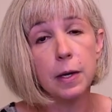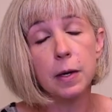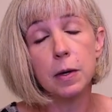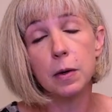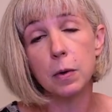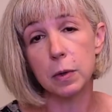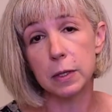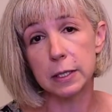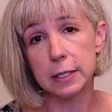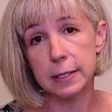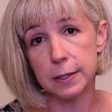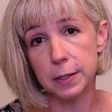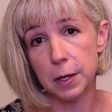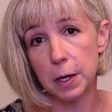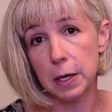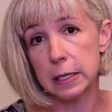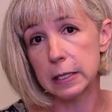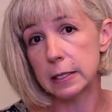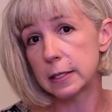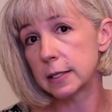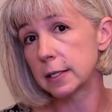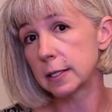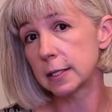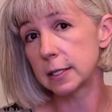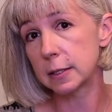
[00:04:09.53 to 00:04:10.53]
or started
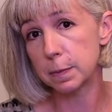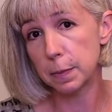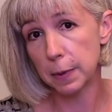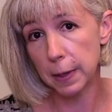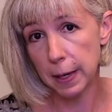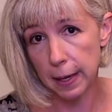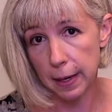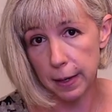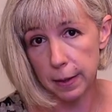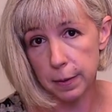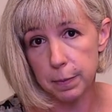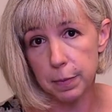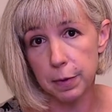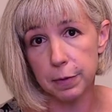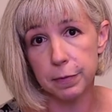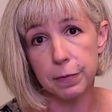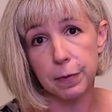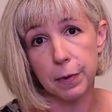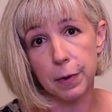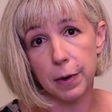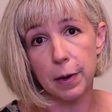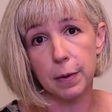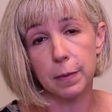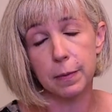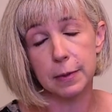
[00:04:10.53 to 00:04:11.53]
to spread
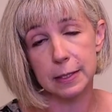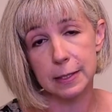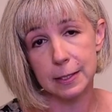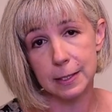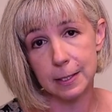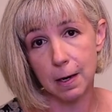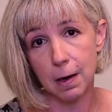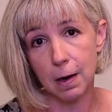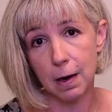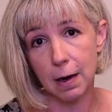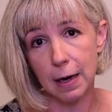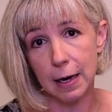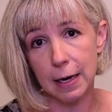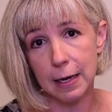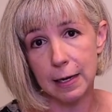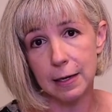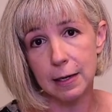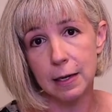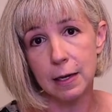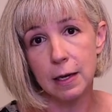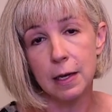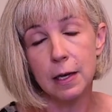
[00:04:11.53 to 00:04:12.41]
before it was caught.